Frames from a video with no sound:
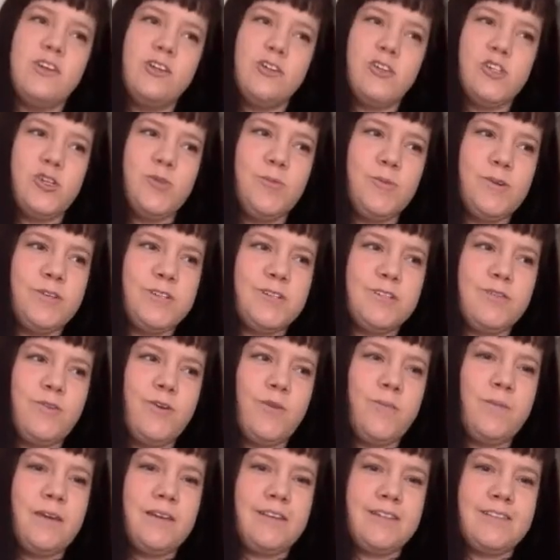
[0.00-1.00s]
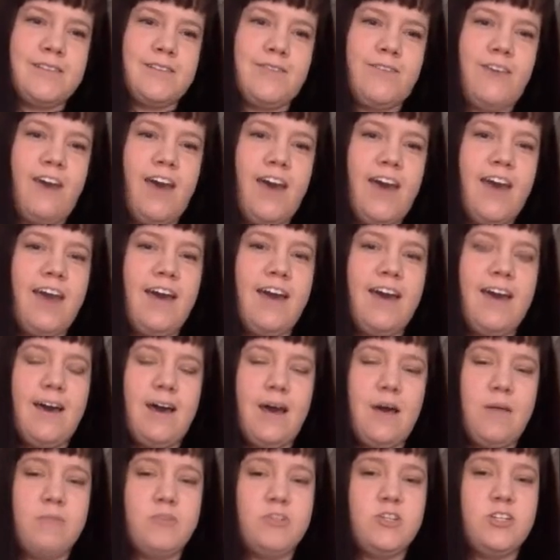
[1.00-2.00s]
she works for Pixifi.
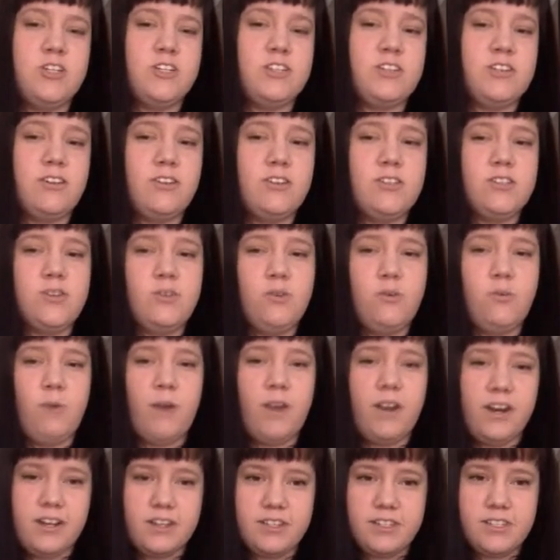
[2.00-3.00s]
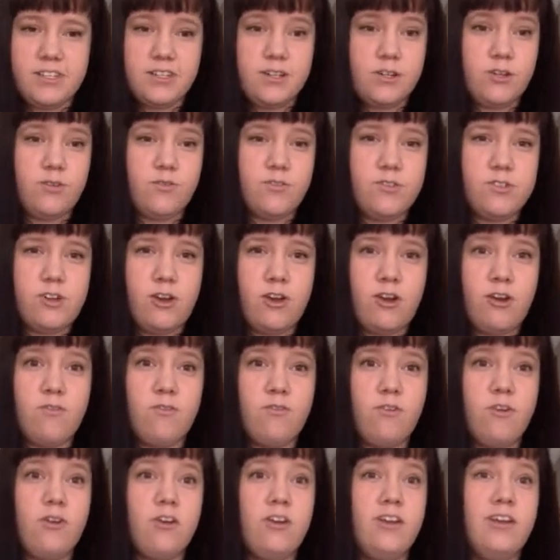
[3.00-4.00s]
Um, she's also a wedding and senior
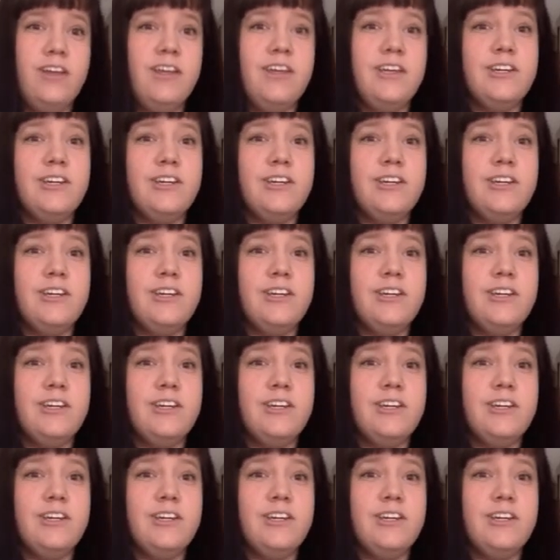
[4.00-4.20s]
photographer.